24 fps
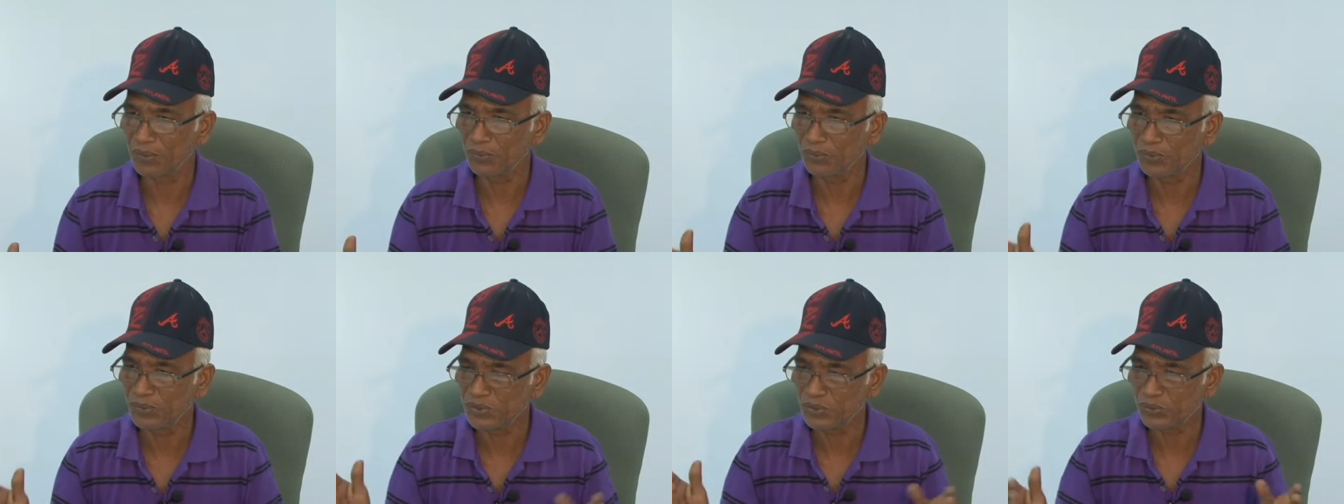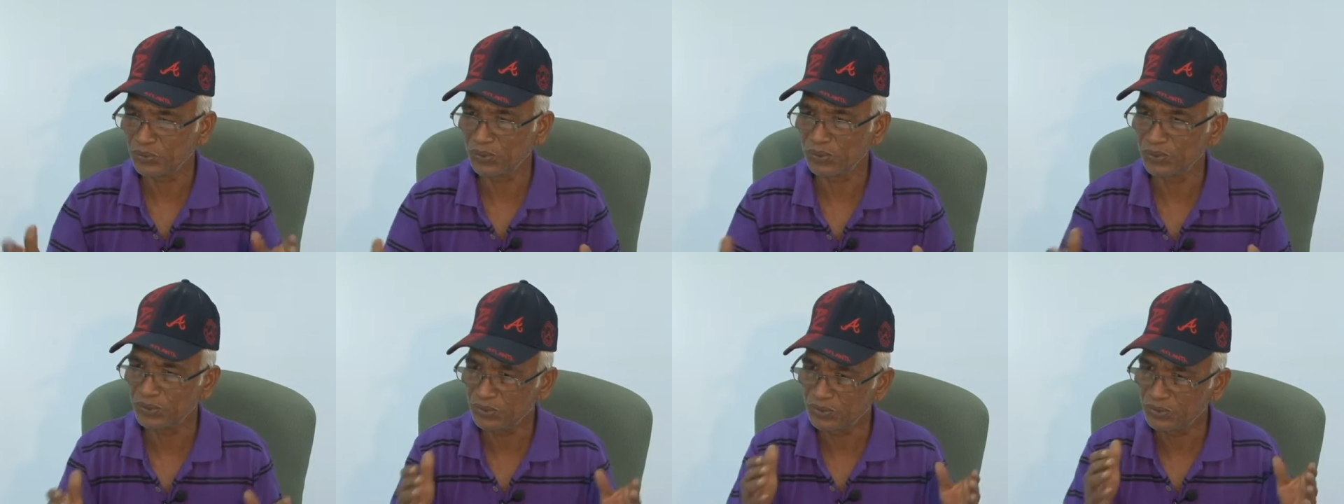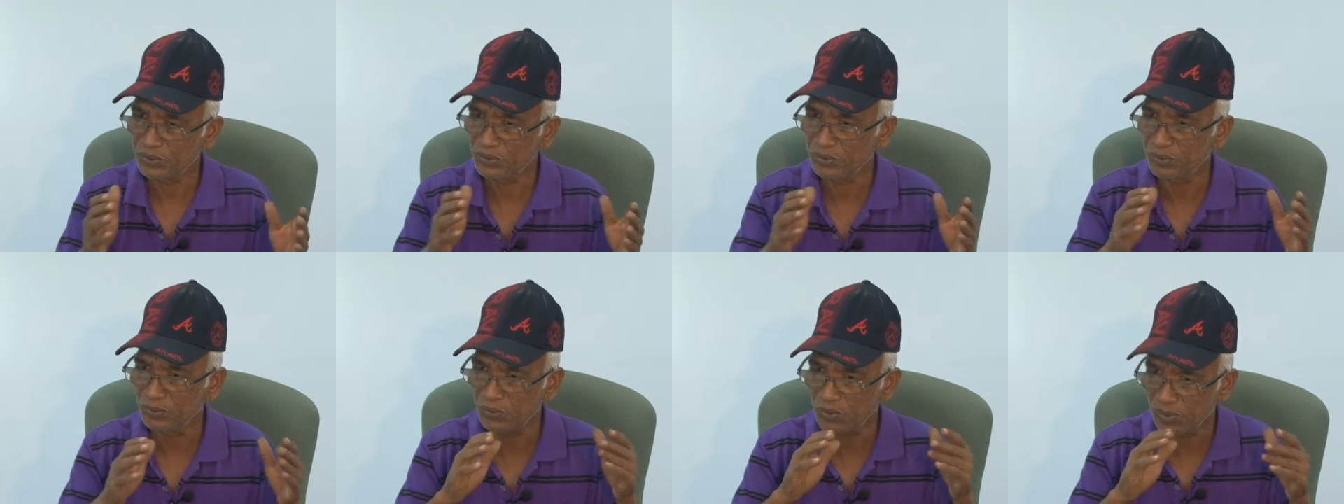Which one
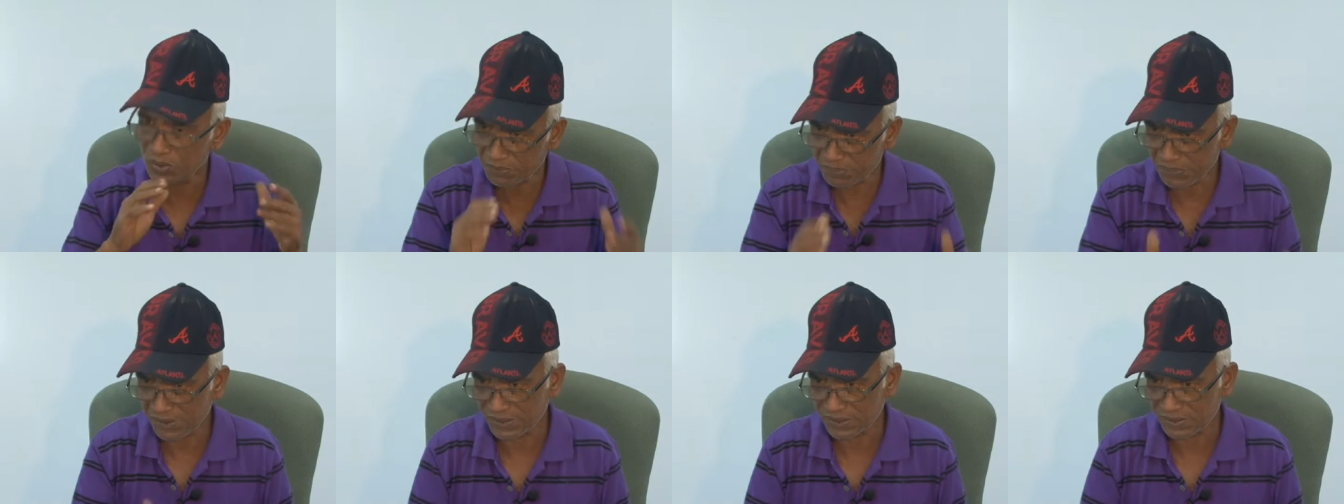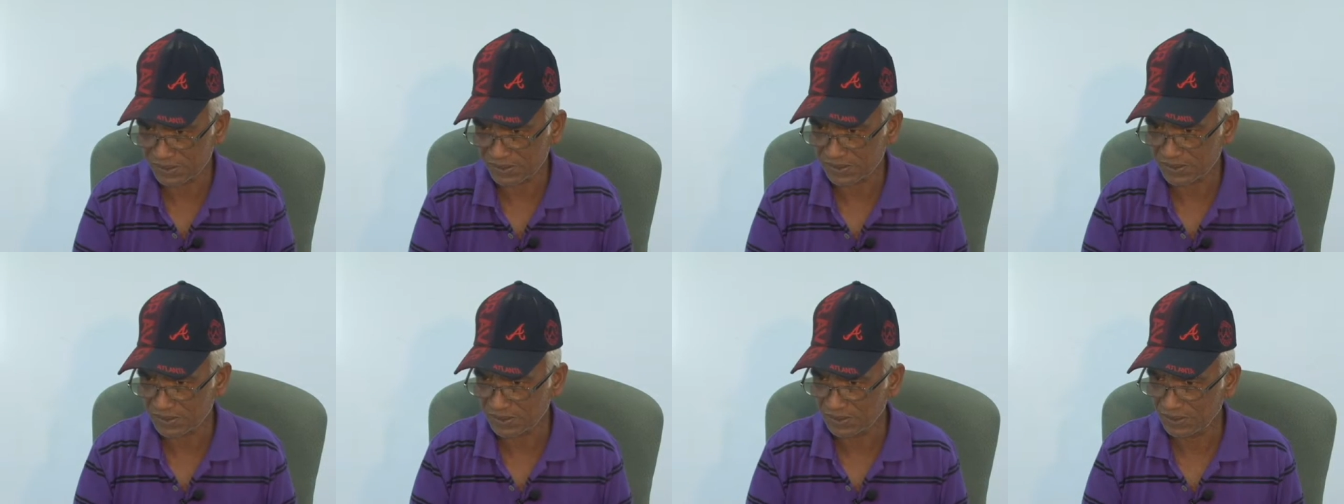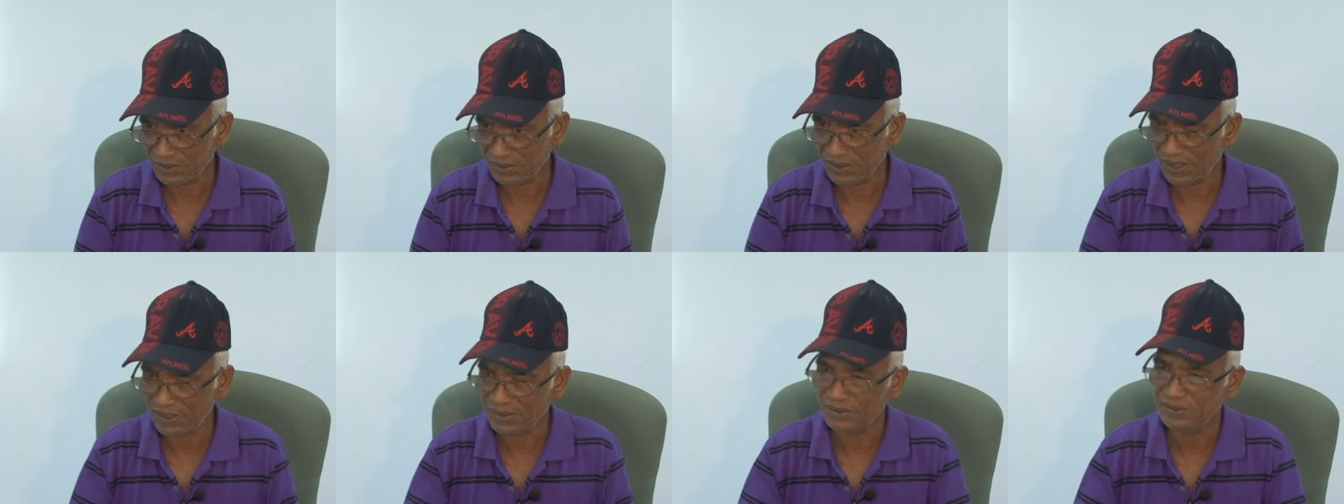work best,
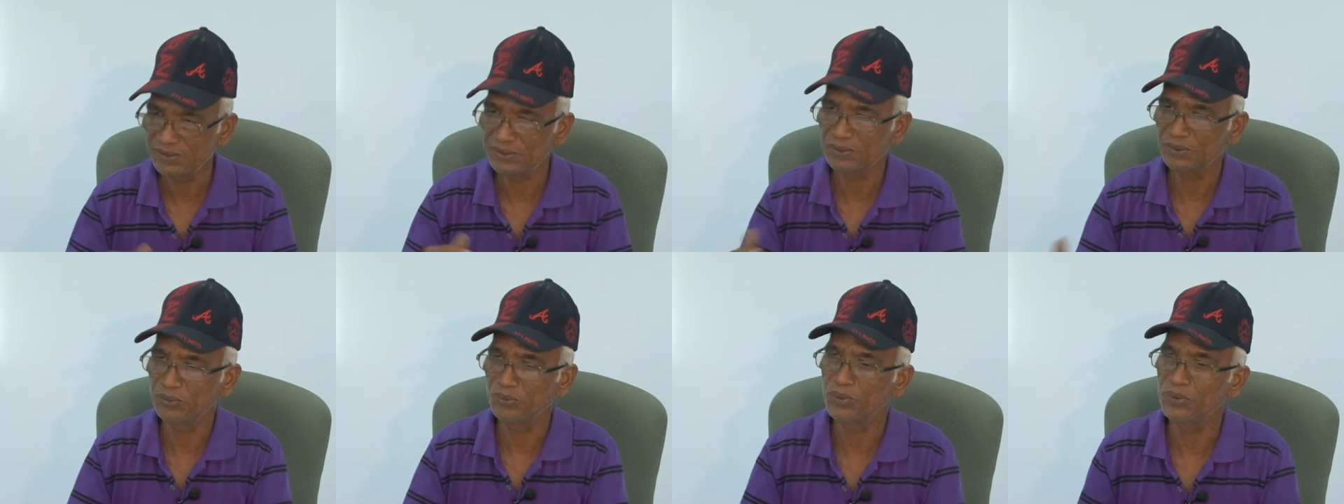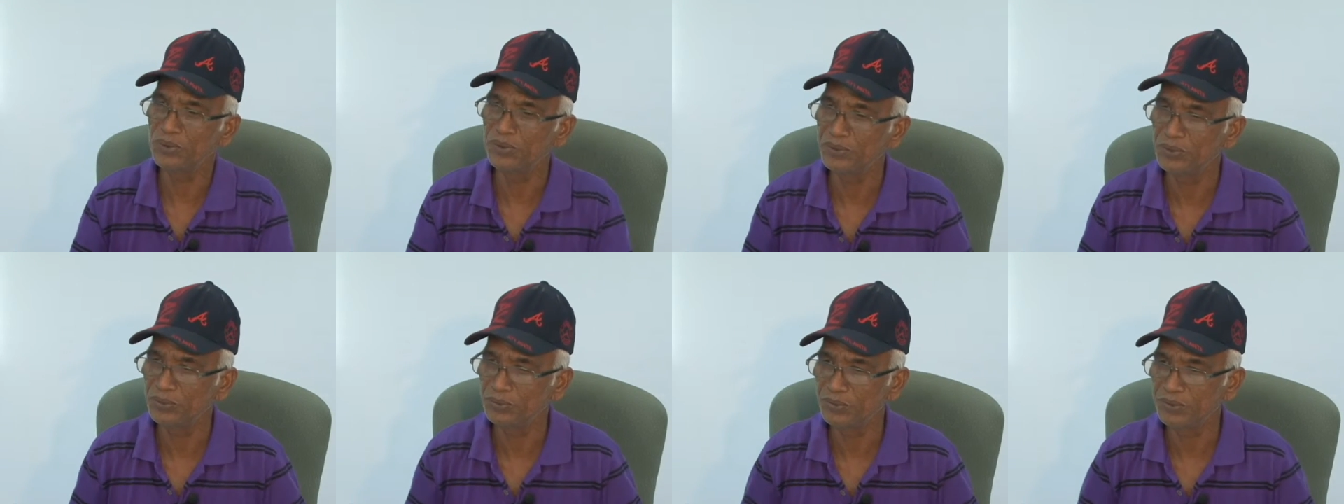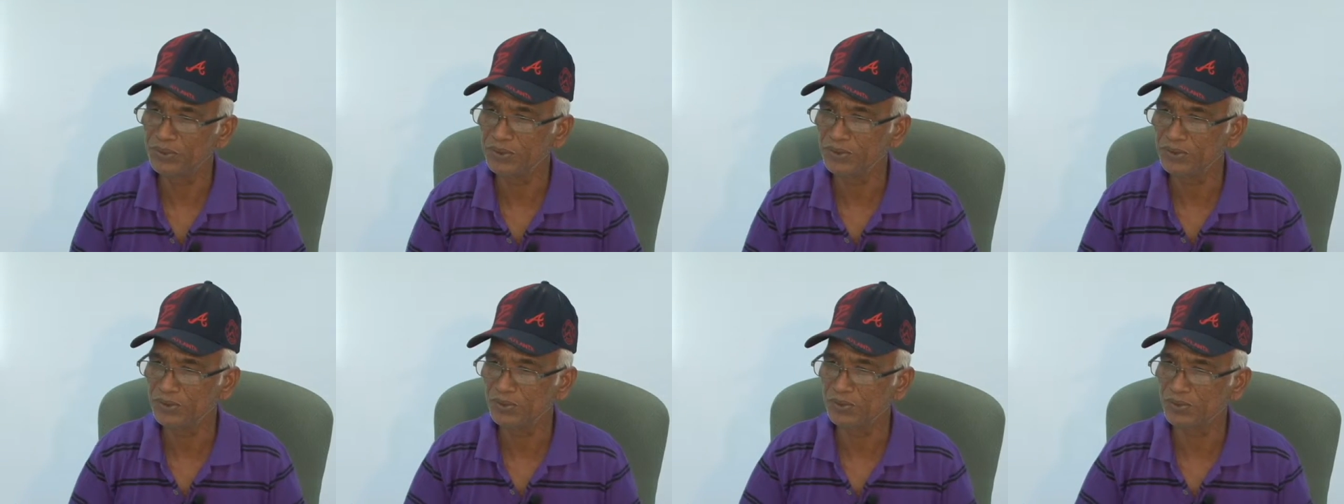that is the one they
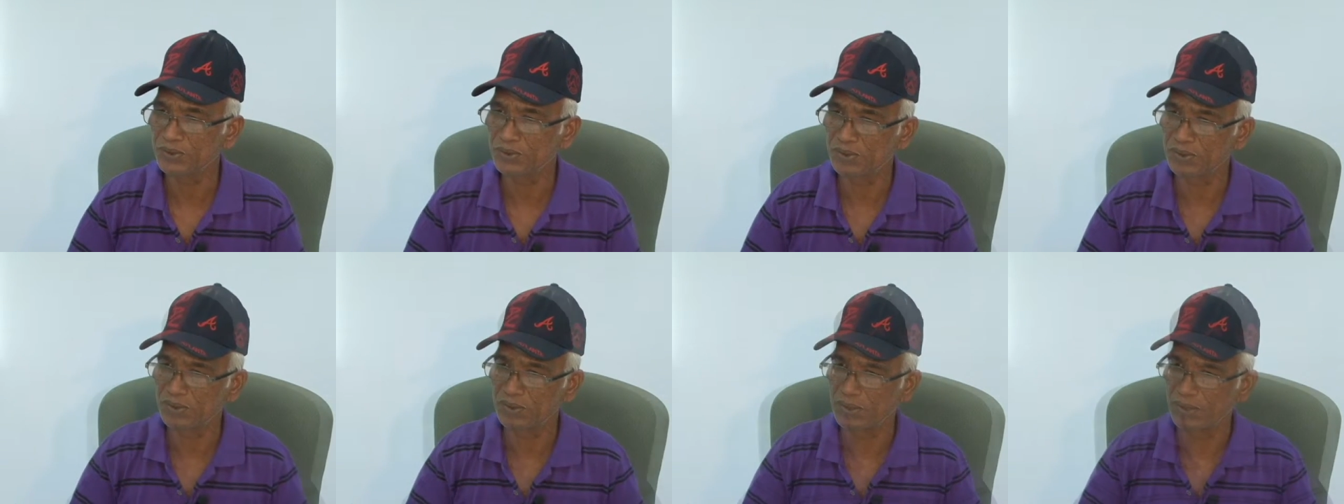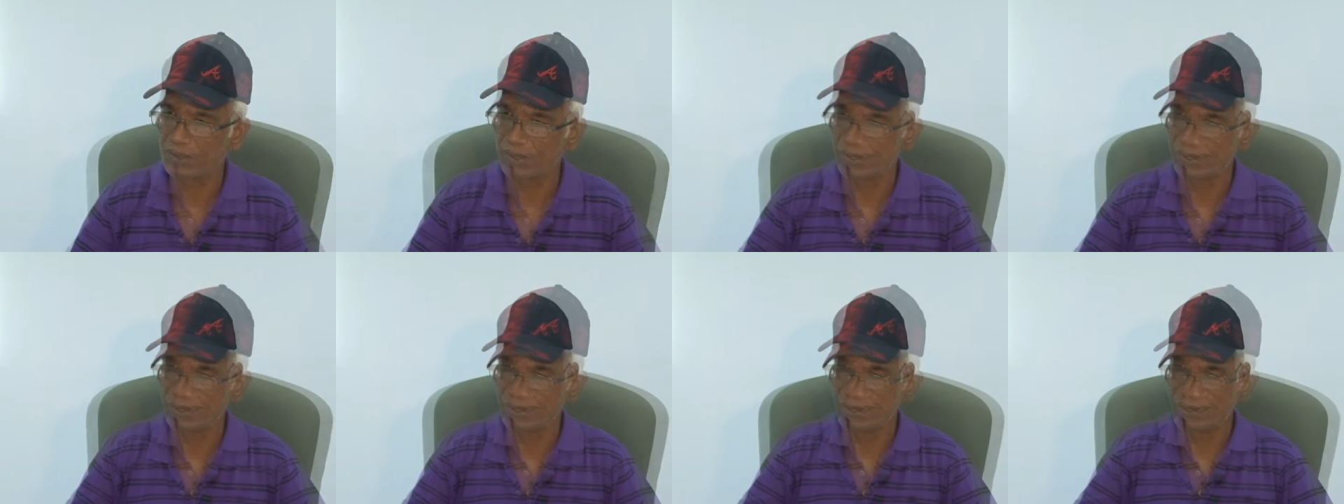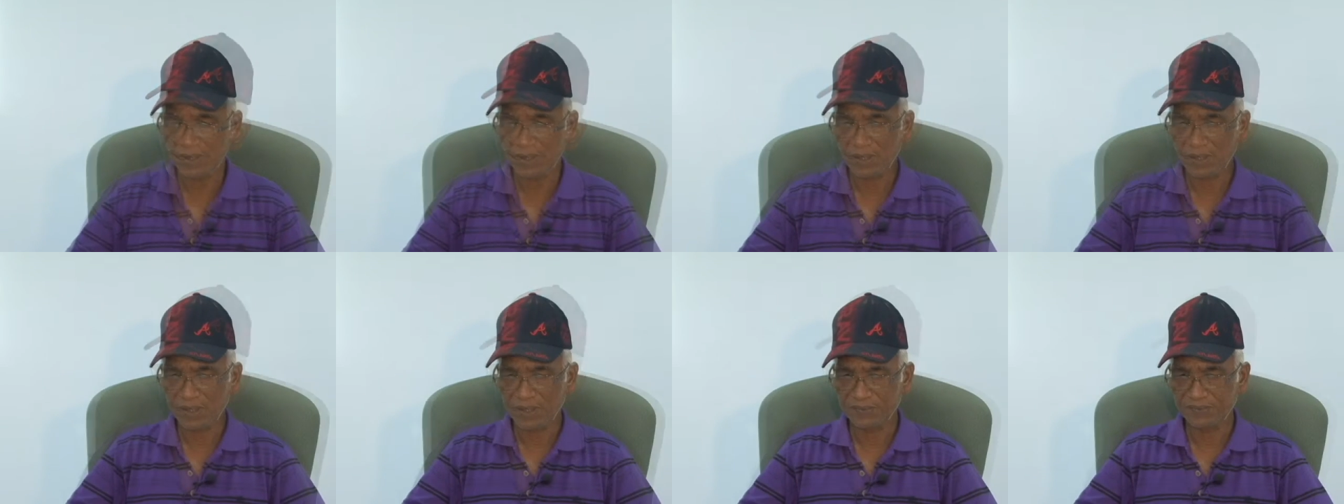would use. Well,
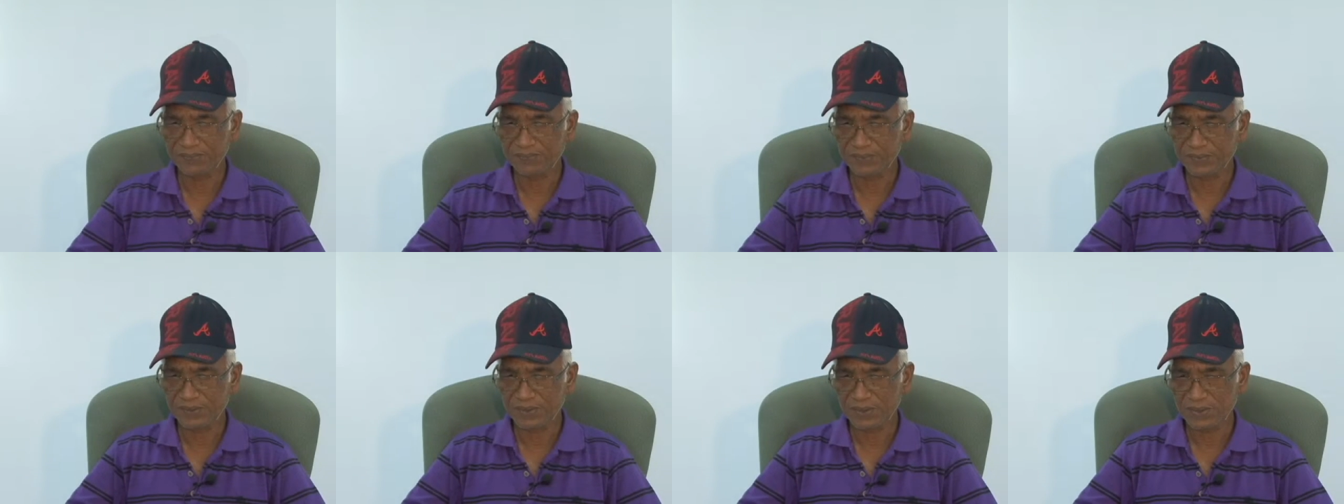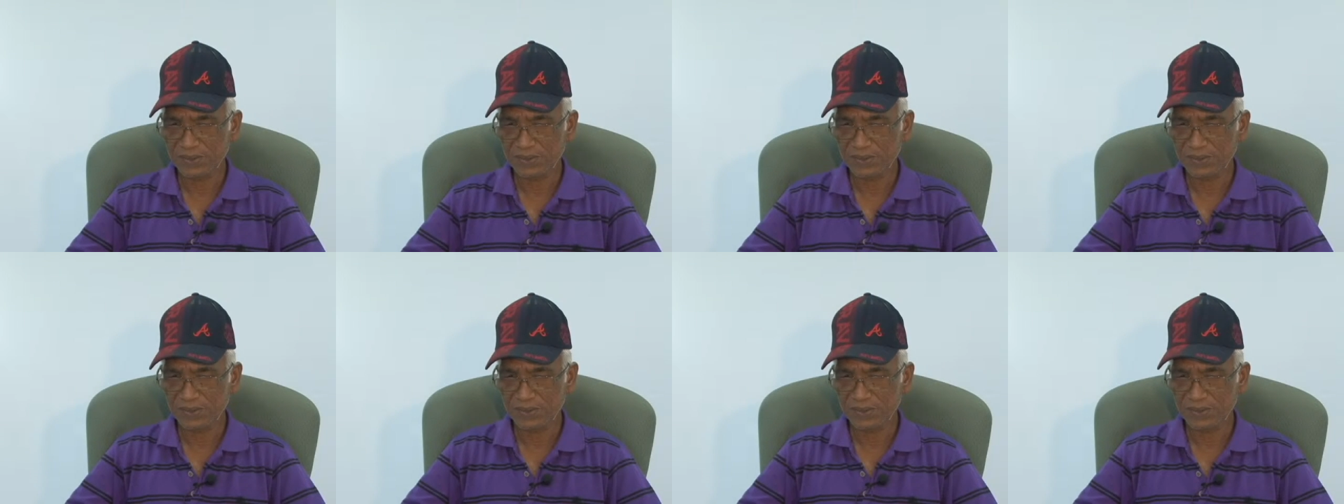then after